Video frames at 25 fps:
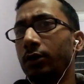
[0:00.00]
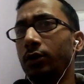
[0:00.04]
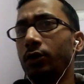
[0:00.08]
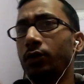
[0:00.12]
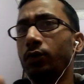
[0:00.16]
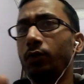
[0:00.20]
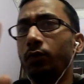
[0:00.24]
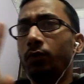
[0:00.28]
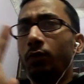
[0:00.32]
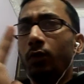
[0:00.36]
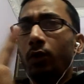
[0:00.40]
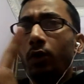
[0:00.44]

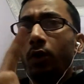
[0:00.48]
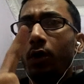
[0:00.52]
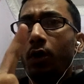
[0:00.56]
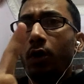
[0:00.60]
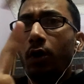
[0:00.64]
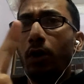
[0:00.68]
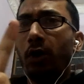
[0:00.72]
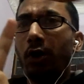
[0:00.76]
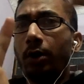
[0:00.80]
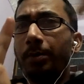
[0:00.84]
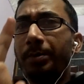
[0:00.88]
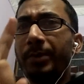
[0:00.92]
to
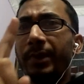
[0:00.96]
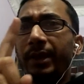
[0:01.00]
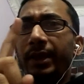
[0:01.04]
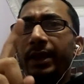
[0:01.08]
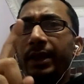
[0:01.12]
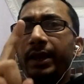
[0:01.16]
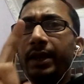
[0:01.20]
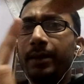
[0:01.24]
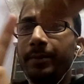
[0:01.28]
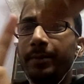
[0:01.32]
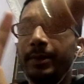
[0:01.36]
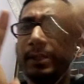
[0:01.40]
how
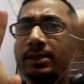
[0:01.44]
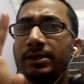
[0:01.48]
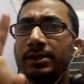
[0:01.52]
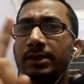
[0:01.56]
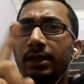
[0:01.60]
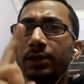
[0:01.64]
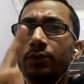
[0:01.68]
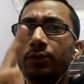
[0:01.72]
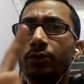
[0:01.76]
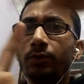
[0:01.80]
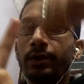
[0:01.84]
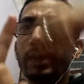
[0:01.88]
many
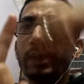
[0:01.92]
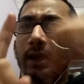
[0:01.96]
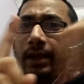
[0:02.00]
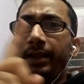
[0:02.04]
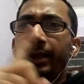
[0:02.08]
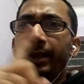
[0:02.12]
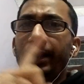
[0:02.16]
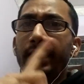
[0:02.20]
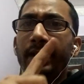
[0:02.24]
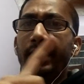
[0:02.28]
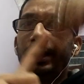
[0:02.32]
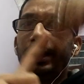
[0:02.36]
dimensions you can
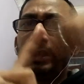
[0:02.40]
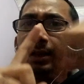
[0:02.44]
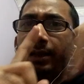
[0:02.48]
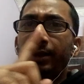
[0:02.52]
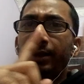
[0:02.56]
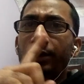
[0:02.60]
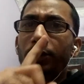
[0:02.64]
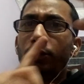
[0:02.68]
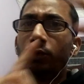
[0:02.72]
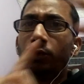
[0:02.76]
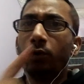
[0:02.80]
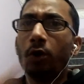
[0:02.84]

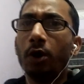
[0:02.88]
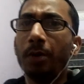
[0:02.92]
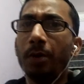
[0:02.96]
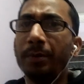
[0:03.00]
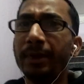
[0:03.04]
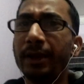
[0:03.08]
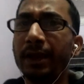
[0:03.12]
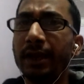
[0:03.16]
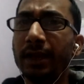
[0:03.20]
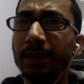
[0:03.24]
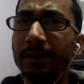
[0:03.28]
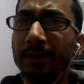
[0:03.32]
relate, to how
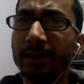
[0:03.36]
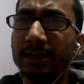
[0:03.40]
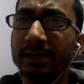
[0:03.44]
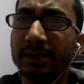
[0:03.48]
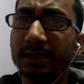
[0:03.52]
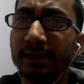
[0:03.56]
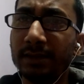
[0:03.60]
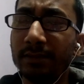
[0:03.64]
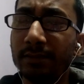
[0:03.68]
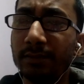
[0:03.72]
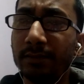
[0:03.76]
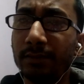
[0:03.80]
many
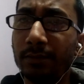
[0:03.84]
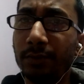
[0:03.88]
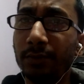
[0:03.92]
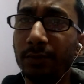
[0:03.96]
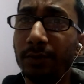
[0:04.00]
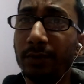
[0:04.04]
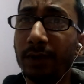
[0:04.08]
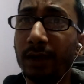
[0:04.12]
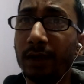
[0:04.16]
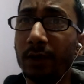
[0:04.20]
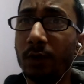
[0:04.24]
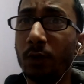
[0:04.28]
dimensions you
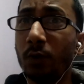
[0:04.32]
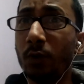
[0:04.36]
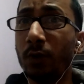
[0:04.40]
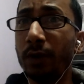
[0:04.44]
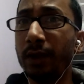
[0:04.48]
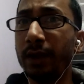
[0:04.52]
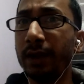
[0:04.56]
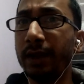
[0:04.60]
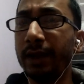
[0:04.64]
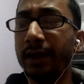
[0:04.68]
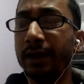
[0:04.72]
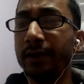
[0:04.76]
can
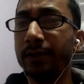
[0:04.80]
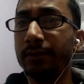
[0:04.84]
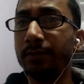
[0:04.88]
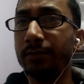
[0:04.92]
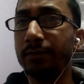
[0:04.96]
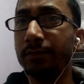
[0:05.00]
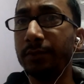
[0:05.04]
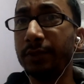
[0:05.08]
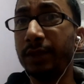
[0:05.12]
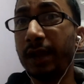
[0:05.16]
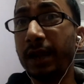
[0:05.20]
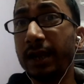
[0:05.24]
correlate.
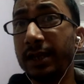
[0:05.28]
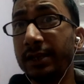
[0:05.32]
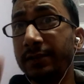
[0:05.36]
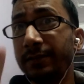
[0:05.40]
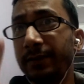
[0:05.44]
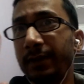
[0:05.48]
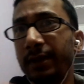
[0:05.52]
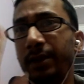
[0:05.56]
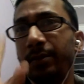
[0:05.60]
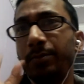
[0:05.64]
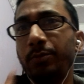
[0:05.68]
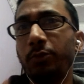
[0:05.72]
That is
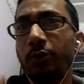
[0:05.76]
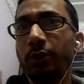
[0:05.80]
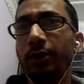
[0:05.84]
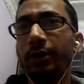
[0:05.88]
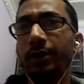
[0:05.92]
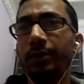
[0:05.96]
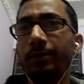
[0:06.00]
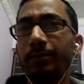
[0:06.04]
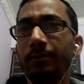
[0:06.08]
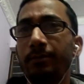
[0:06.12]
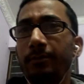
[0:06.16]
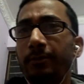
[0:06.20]
very
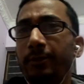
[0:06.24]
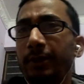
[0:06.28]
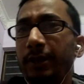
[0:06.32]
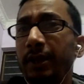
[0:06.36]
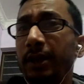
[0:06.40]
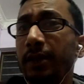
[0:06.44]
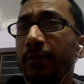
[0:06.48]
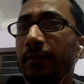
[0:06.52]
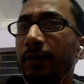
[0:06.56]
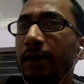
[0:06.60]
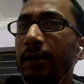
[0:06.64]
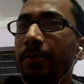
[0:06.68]
important.
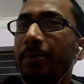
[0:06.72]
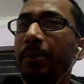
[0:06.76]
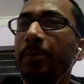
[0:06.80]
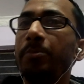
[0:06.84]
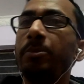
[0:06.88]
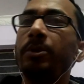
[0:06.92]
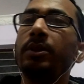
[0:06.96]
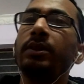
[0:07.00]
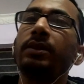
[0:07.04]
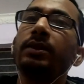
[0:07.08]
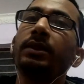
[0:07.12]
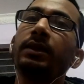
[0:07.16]
Here only
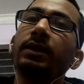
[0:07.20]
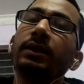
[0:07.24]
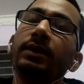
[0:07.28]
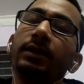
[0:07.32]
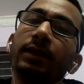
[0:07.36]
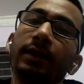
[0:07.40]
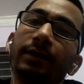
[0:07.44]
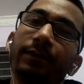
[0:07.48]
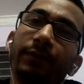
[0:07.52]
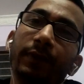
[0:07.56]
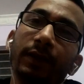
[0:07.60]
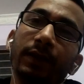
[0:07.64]
people
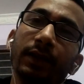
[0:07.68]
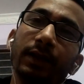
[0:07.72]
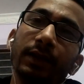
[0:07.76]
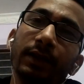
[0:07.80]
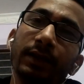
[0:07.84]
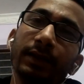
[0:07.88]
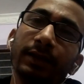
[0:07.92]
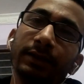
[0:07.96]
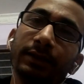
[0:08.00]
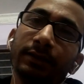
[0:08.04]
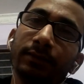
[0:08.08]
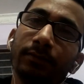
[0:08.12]
think
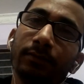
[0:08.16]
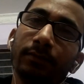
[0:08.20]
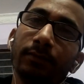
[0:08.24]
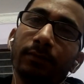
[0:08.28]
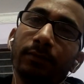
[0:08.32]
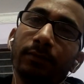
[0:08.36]
difficulties.